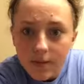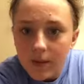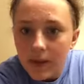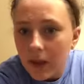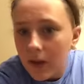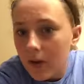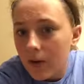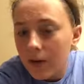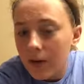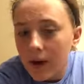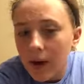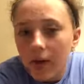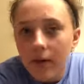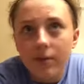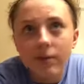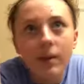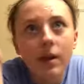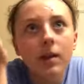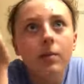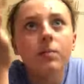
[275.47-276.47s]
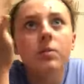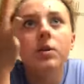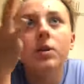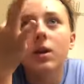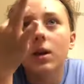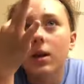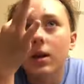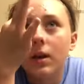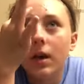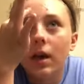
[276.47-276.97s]
So now that I'm
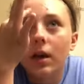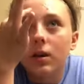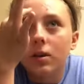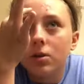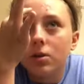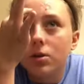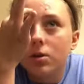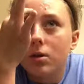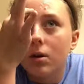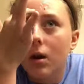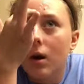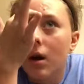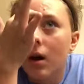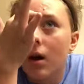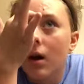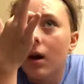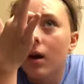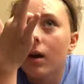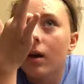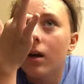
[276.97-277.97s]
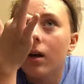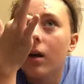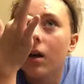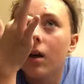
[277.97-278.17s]
looking extra hot,